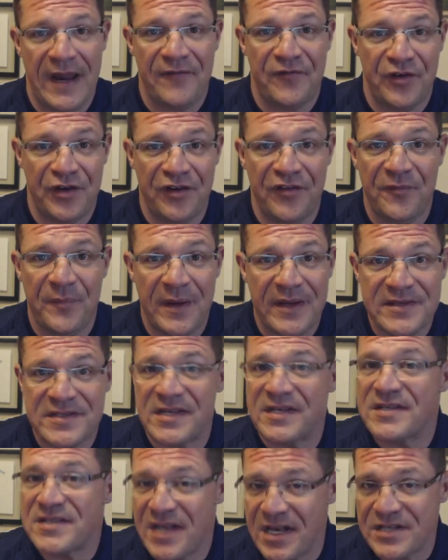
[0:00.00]
after you've been
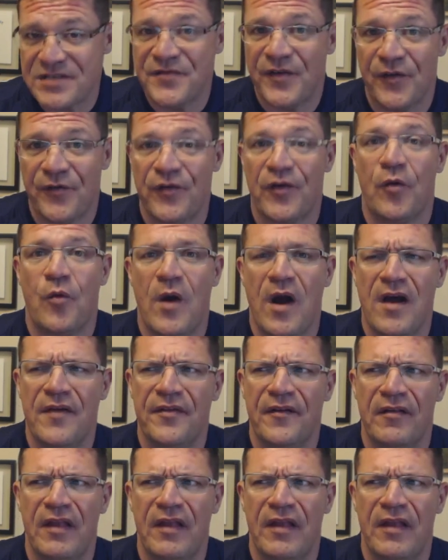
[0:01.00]
successful for a while.